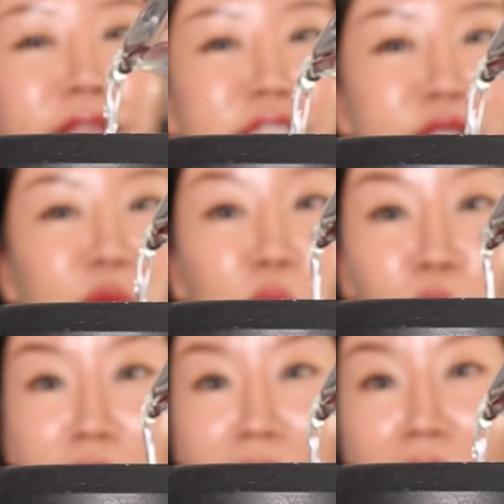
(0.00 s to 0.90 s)
This will
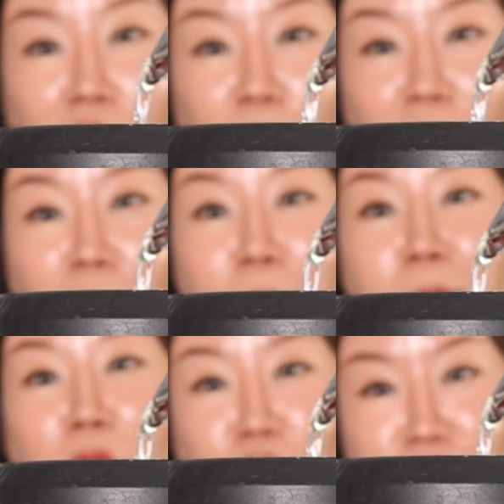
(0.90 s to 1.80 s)
really help
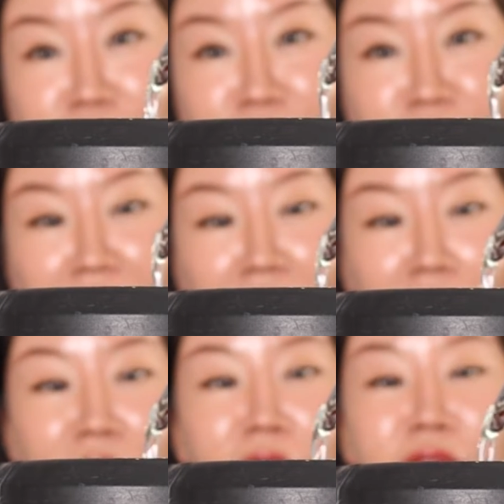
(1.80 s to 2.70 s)

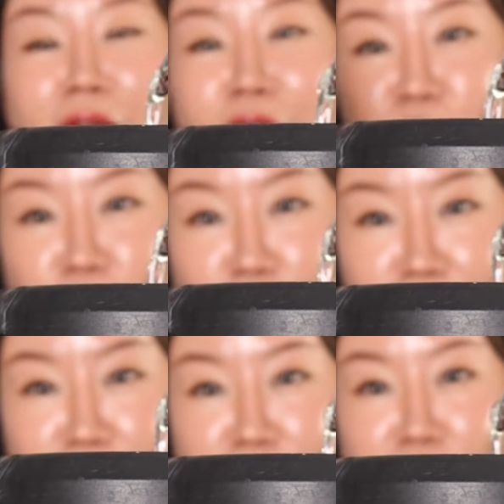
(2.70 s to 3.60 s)
emulsify that
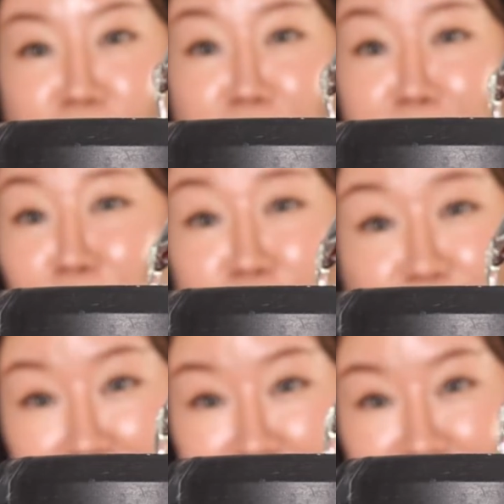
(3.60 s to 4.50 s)
oil
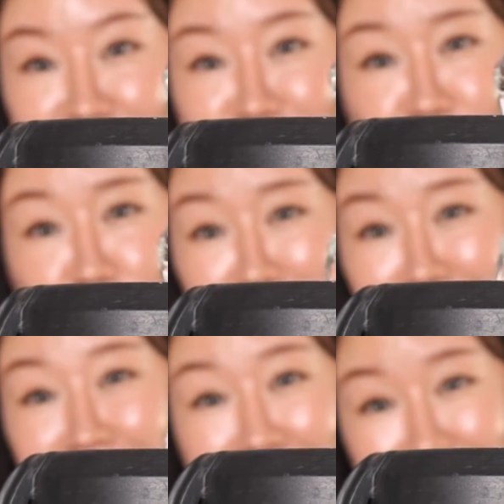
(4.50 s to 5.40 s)
perfectly with
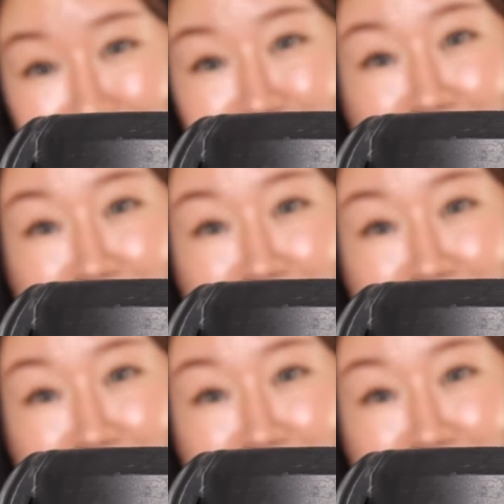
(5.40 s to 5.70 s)
this